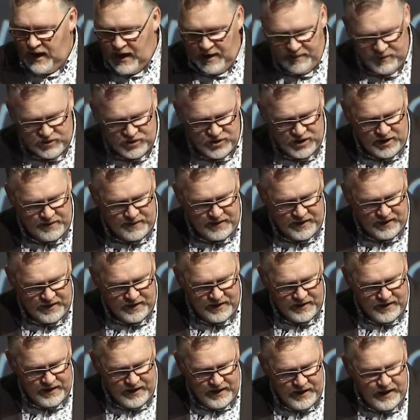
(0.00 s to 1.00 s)
cheaper?
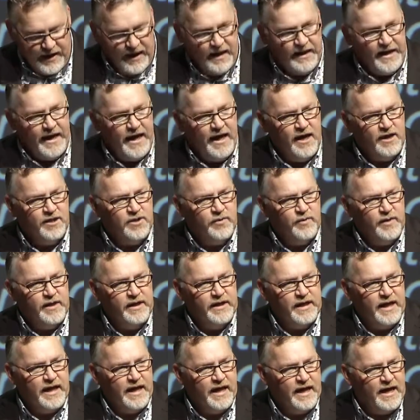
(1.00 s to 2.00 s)
And how do we
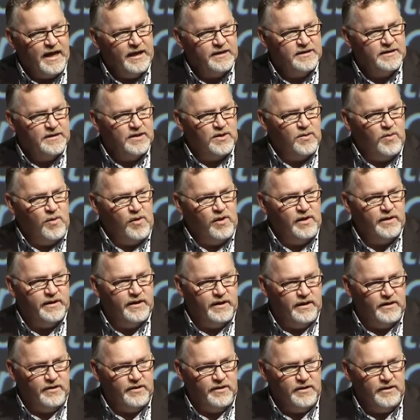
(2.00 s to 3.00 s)
enhance the quality?
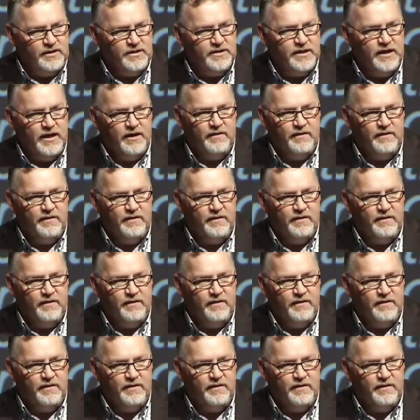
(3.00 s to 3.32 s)
And you can see our